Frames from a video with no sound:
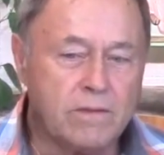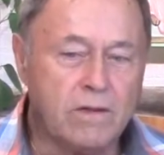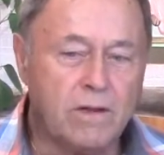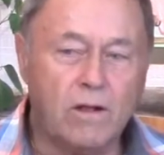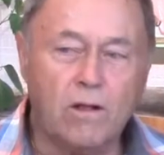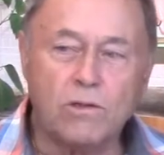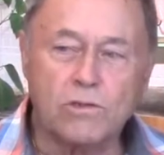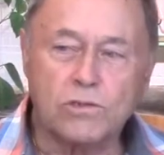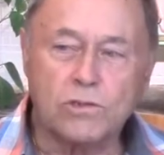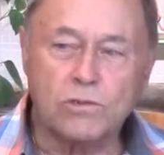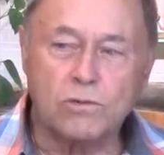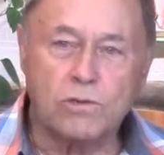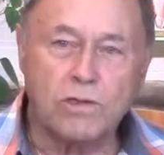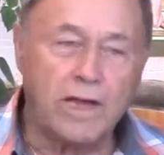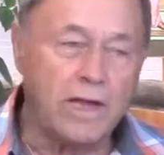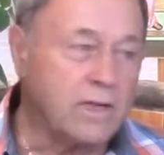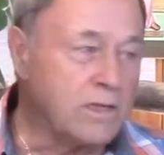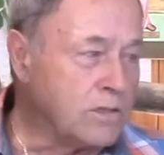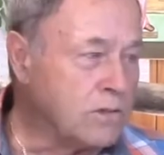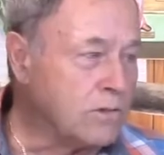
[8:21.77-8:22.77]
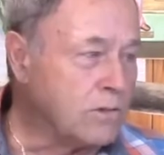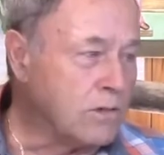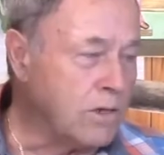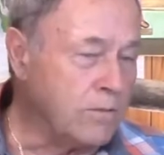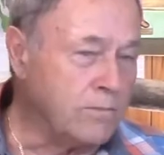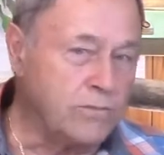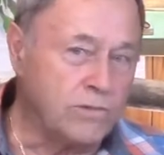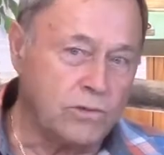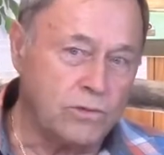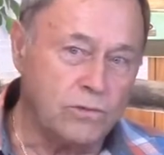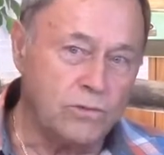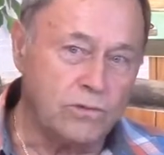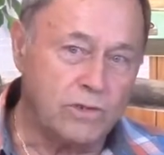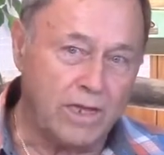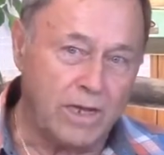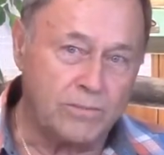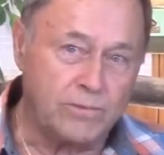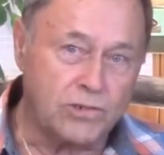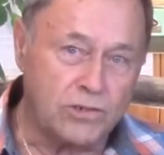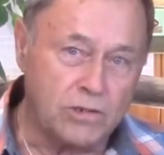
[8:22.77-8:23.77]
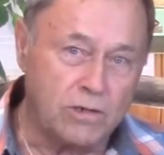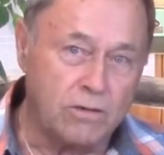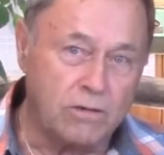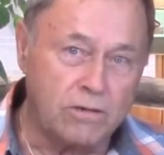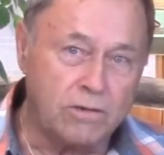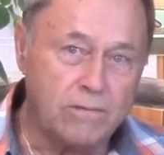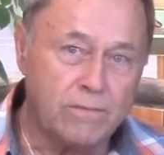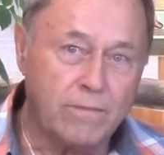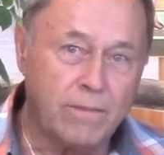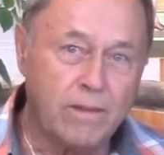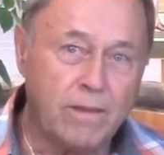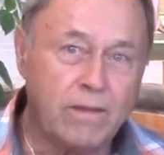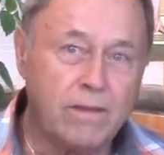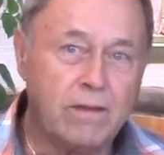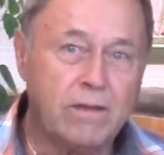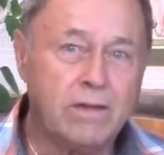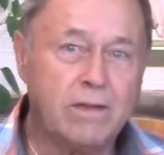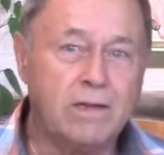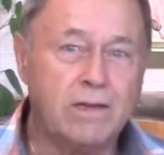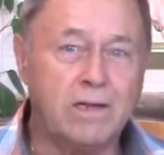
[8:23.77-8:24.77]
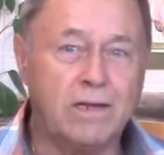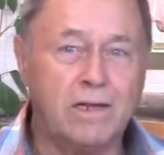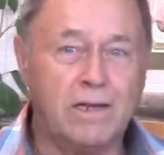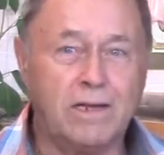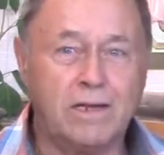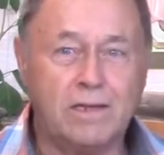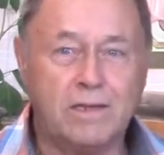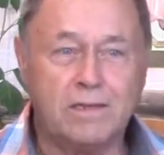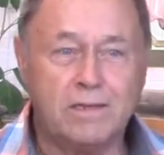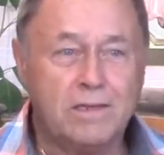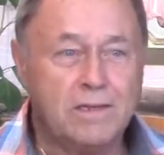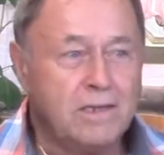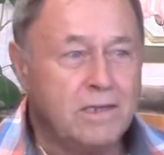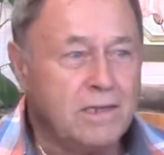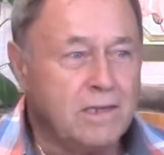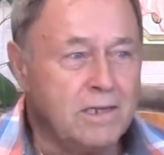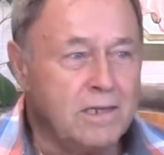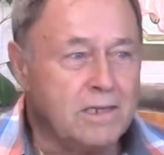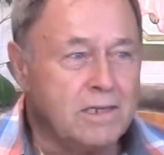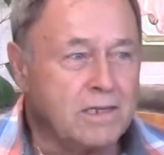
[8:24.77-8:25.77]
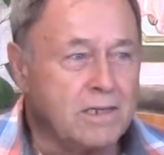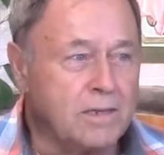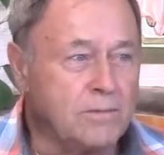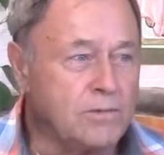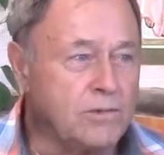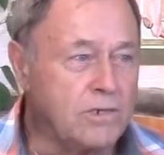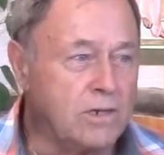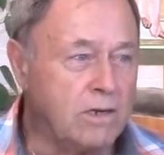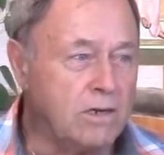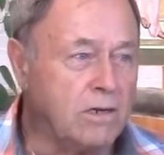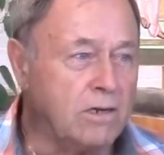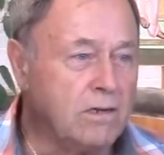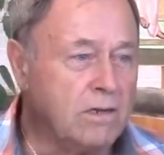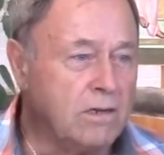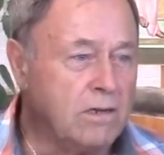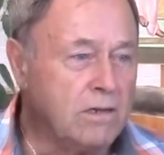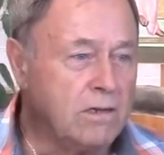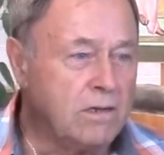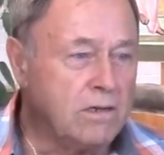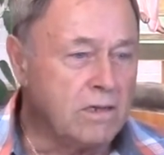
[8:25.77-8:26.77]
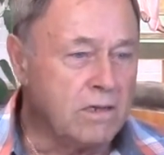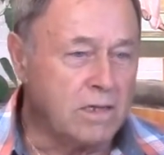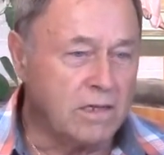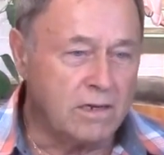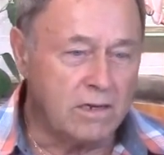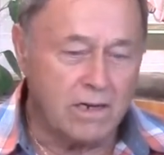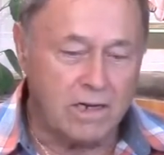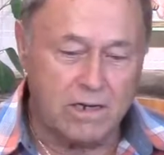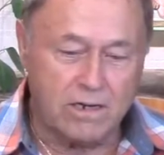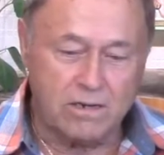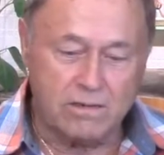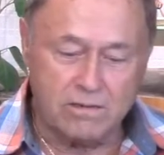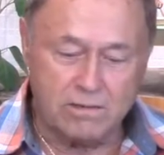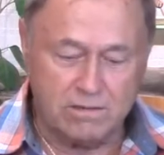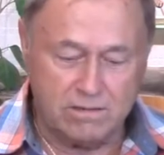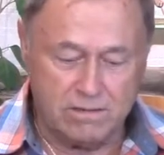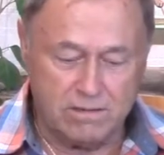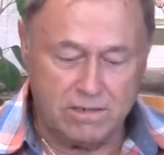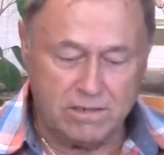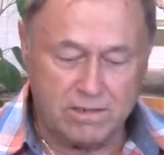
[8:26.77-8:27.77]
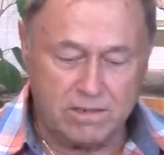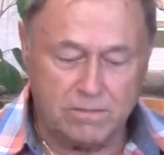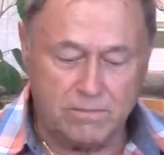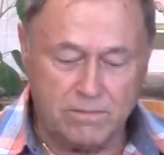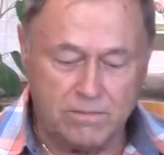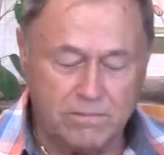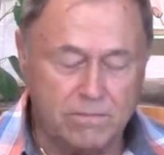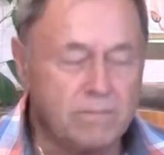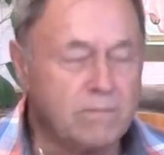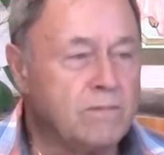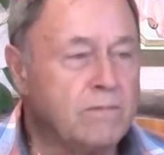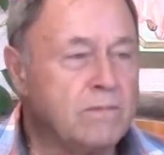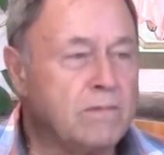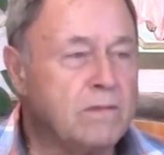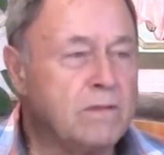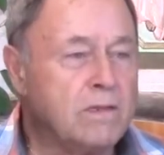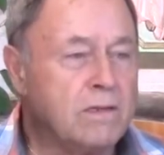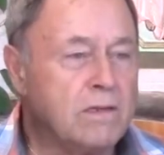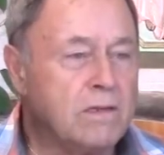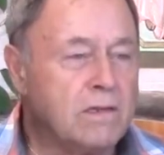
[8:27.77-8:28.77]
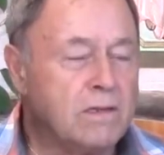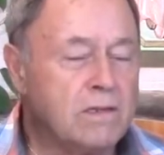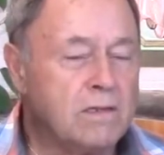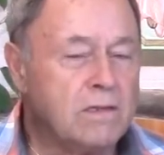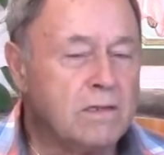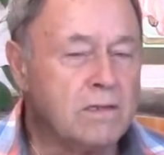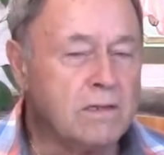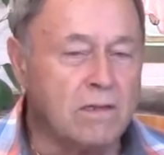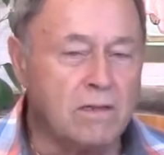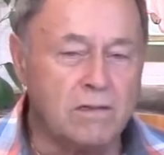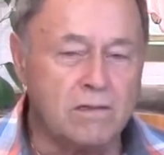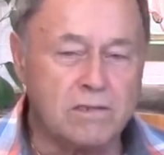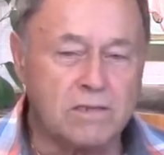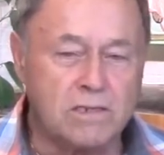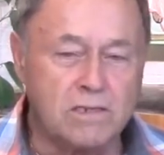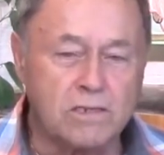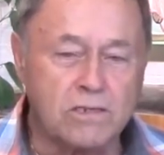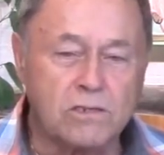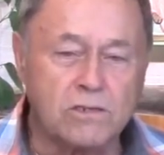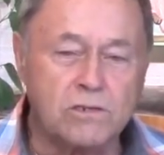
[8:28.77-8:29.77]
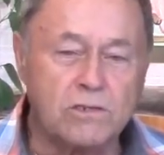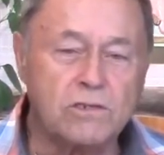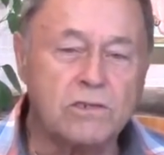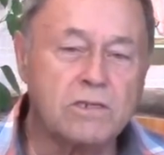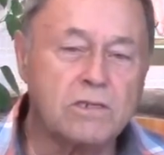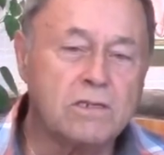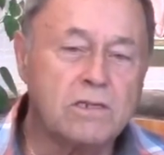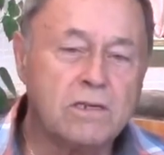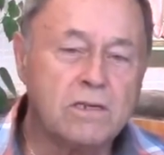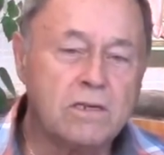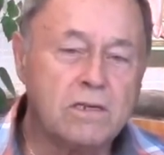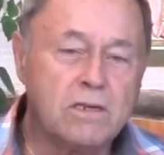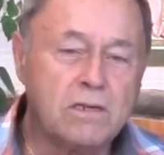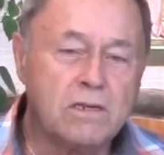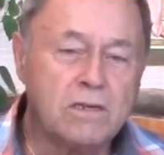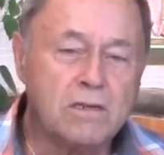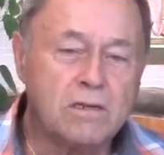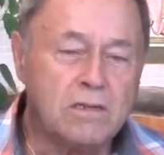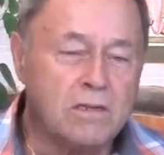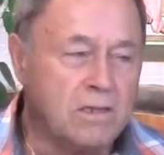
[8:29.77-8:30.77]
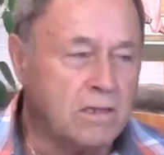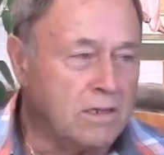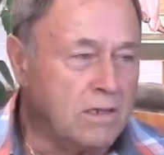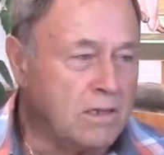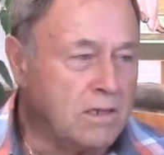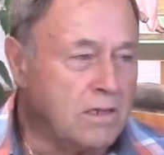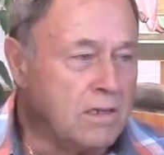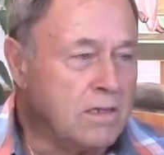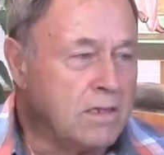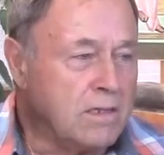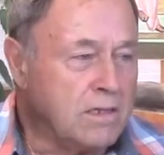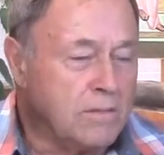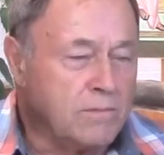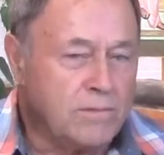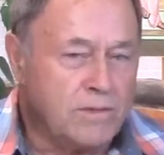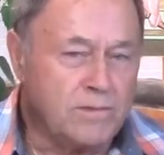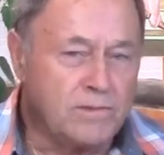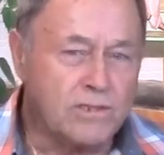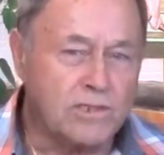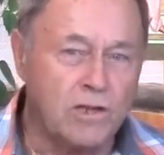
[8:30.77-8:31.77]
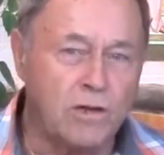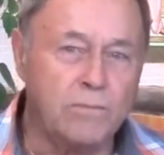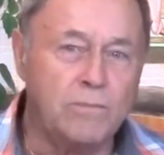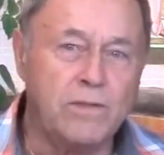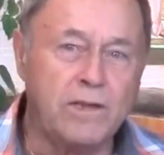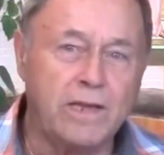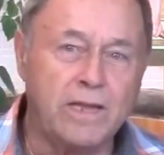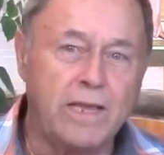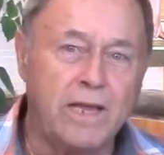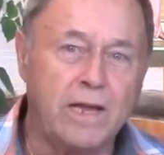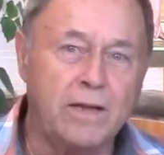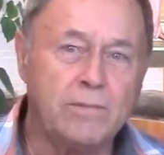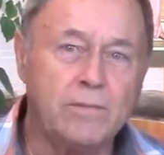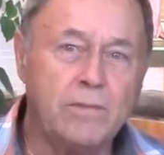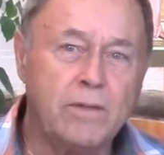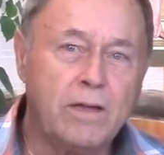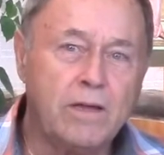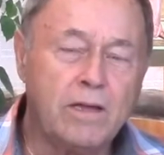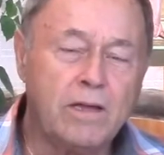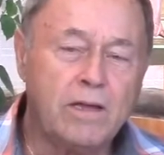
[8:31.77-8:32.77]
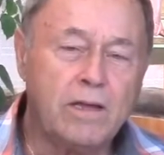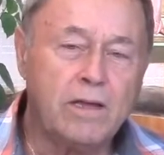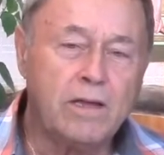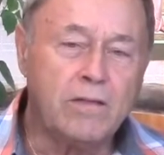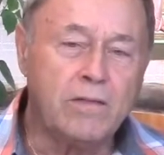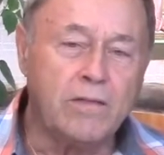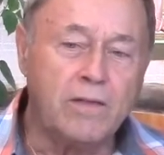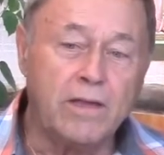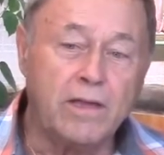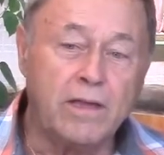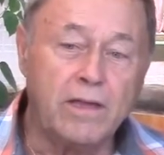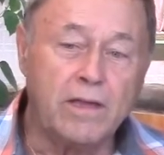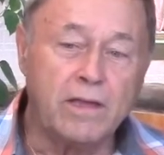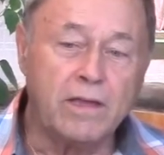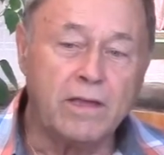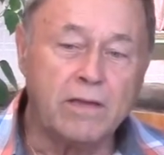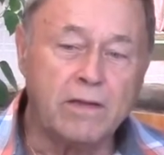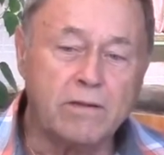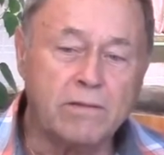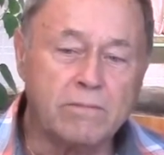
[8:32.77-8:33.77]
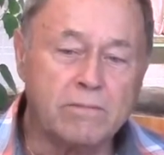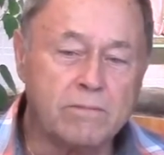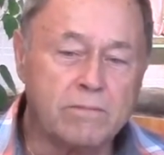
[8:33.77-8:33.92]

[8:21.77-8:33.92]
also like to come to Capshaw. And in Capshaw, there are there's the little sisters, the Tisser Myriam, they,